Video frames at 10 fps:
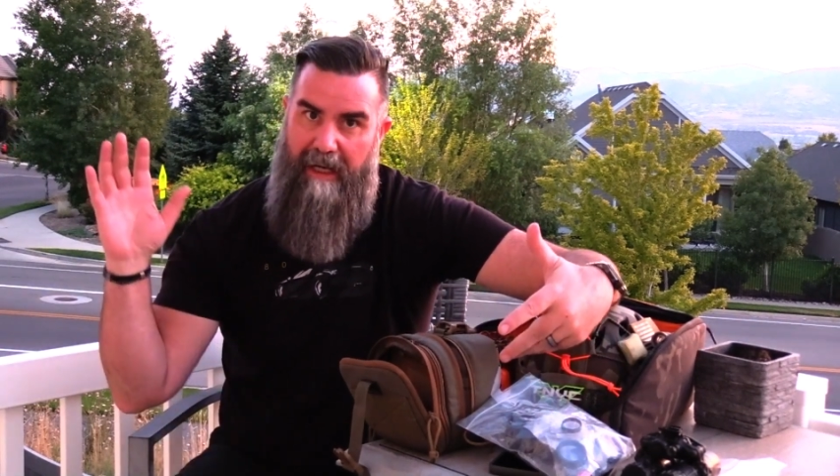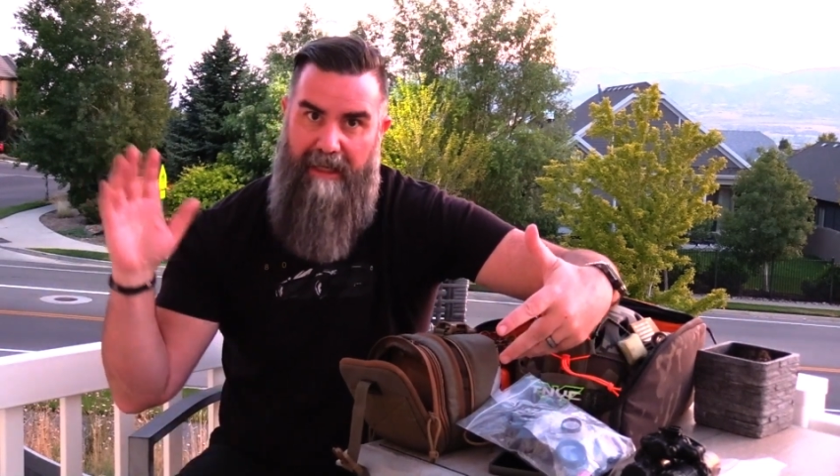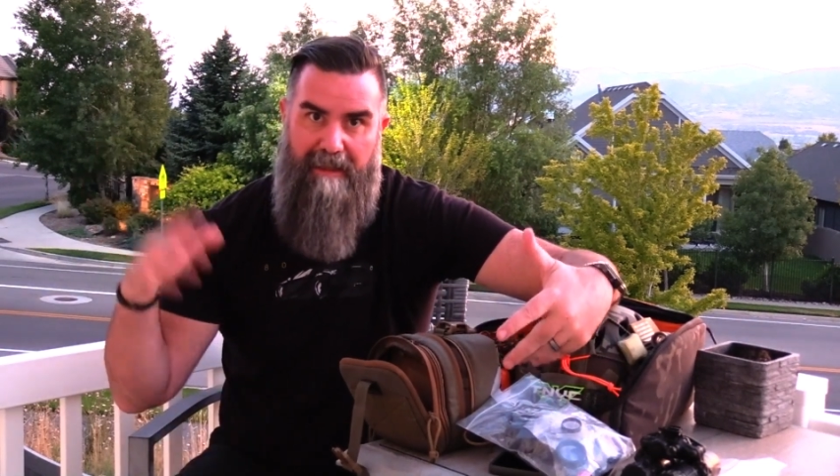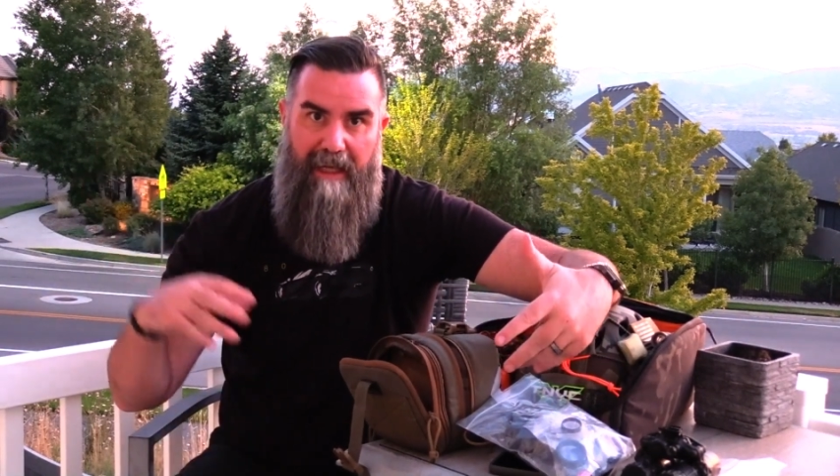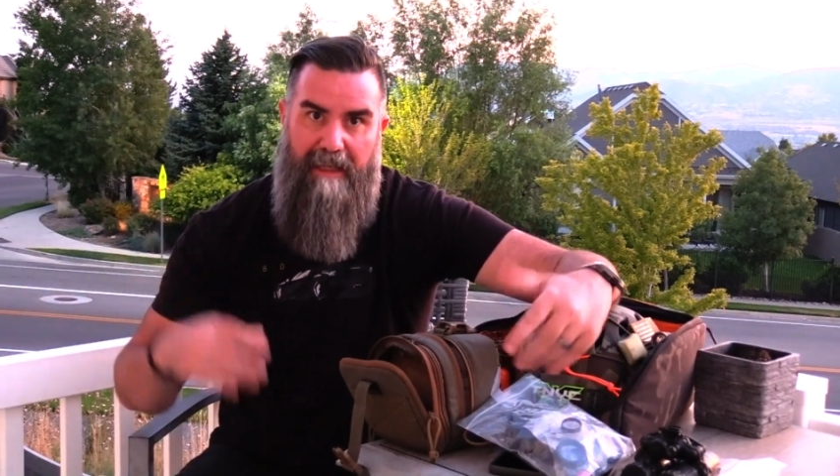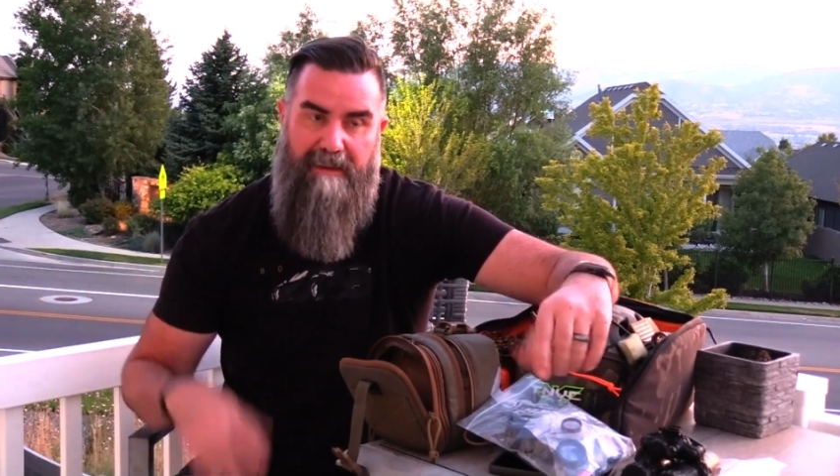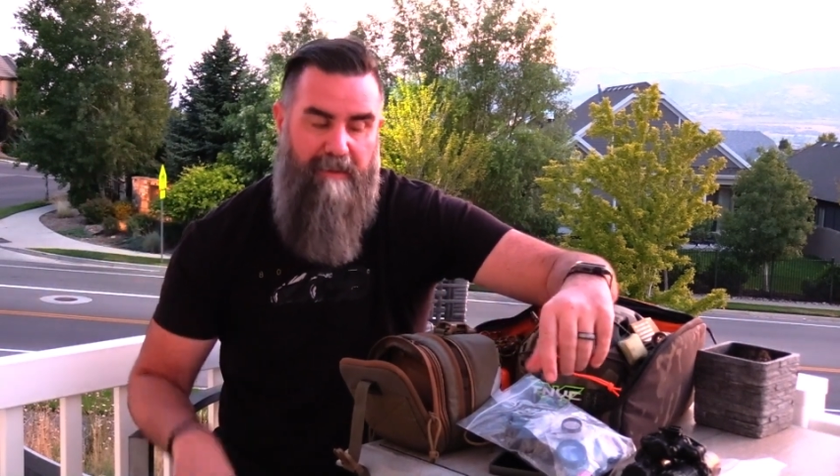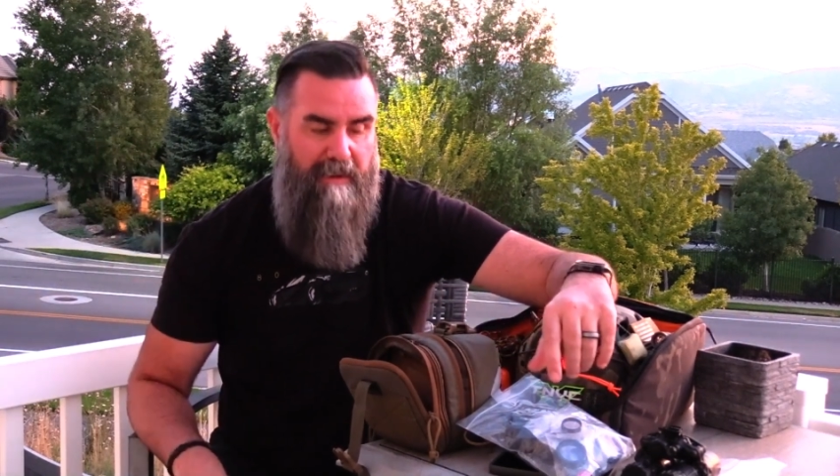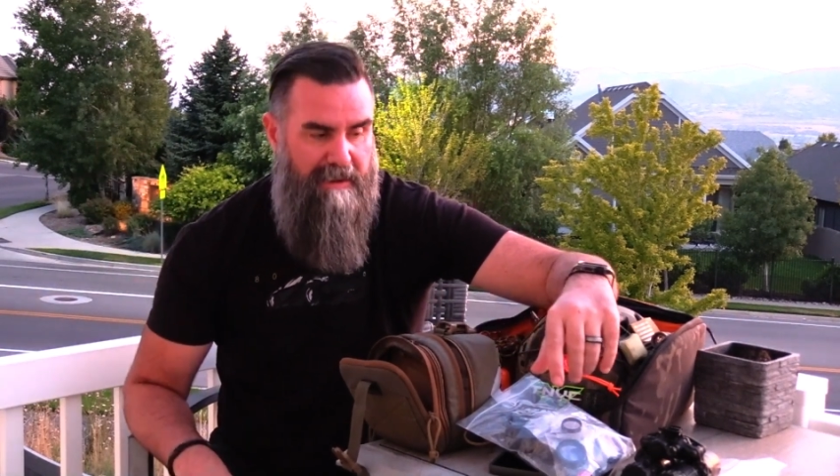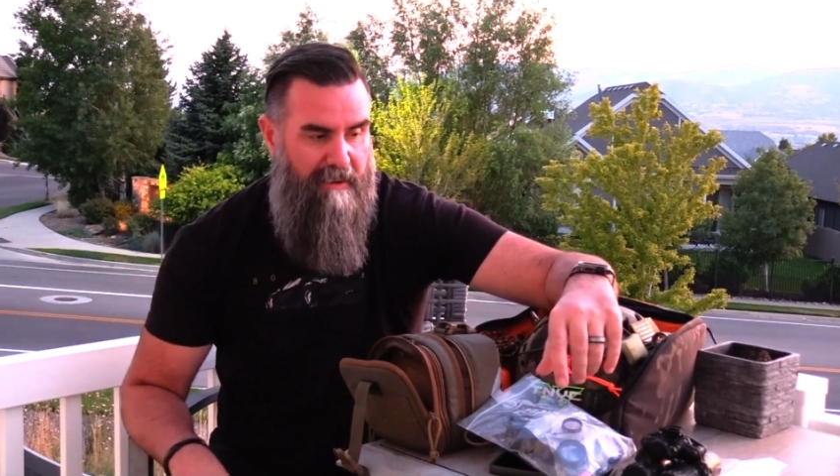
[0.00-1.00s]
any lights
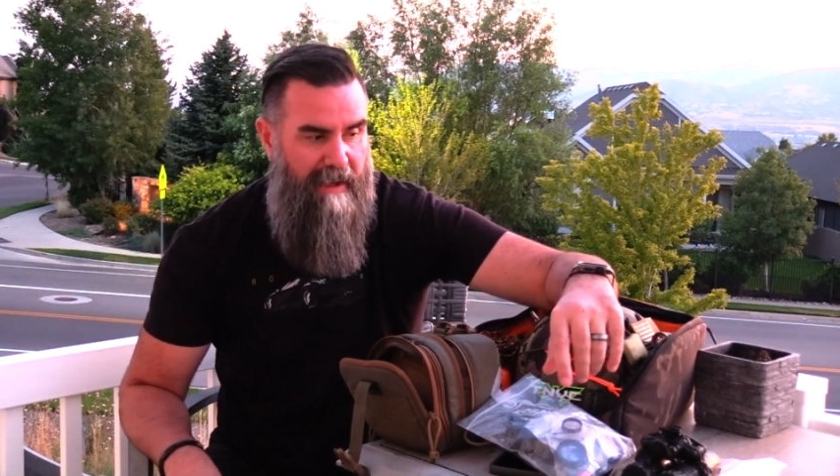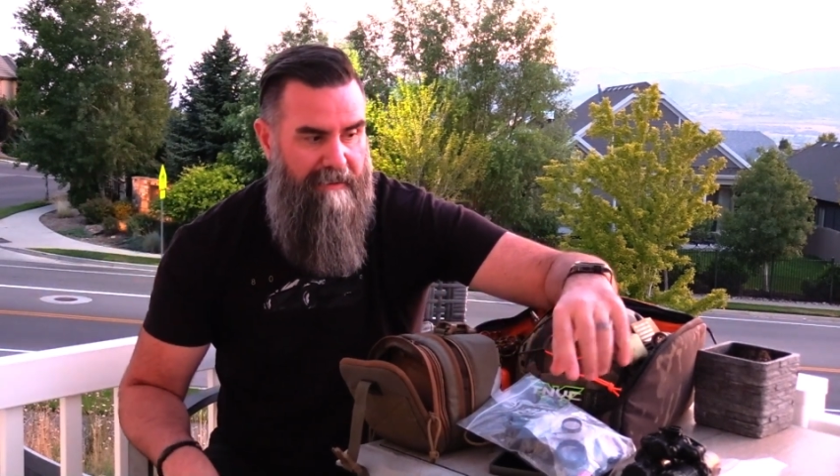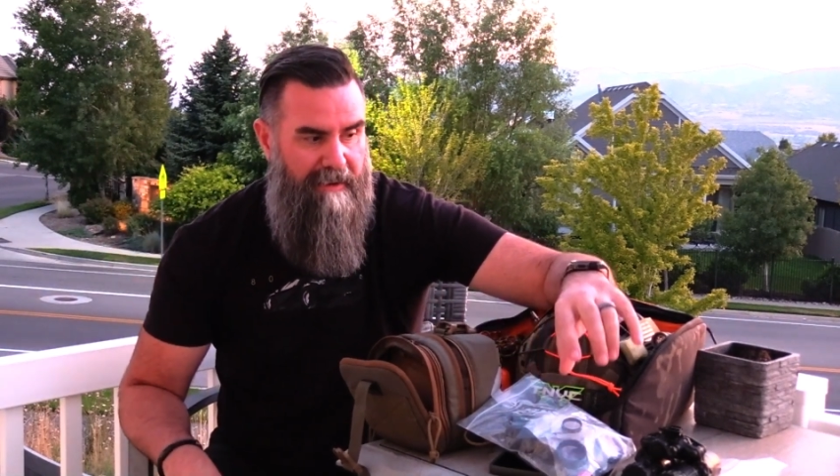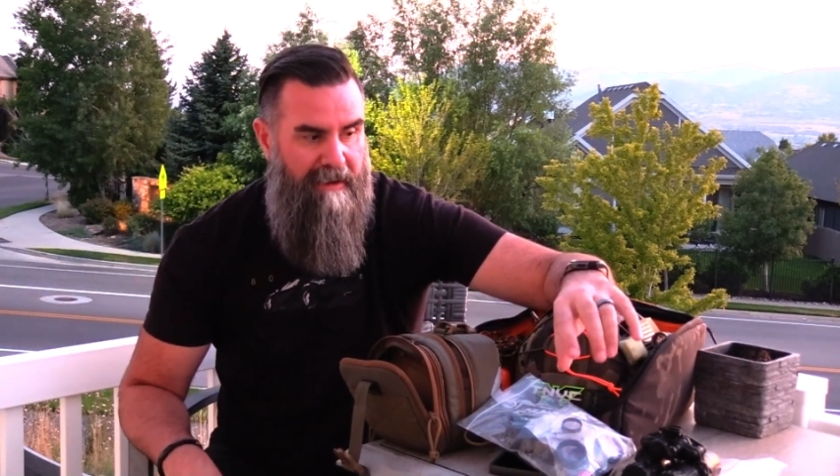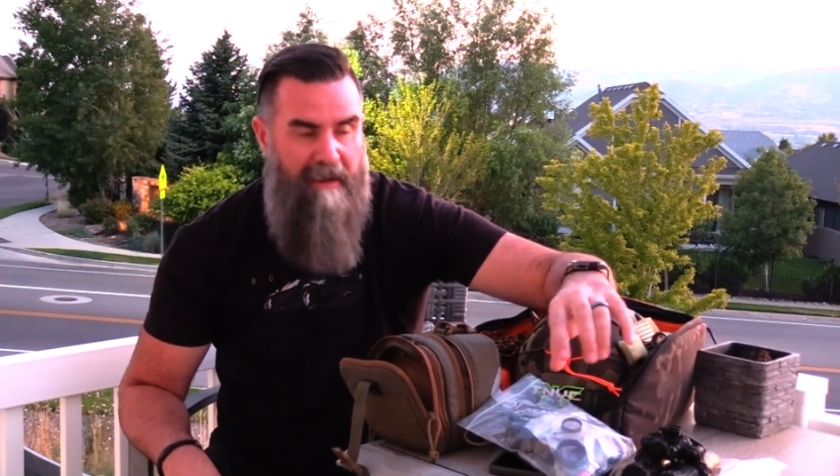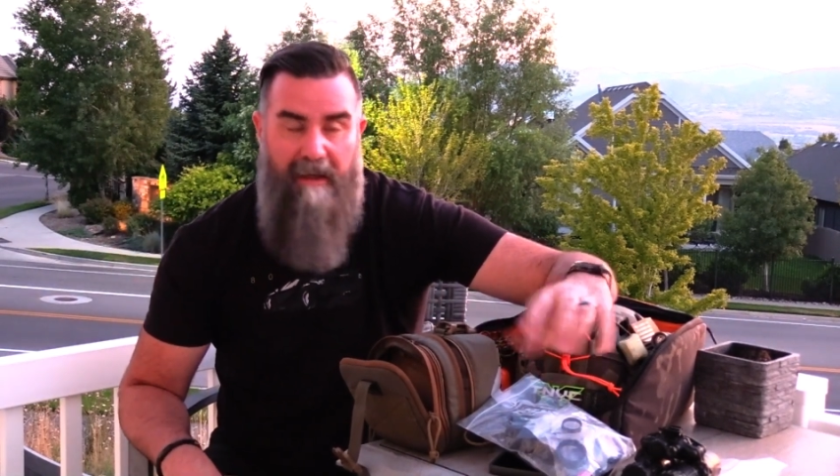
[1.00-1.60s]
whatsoever,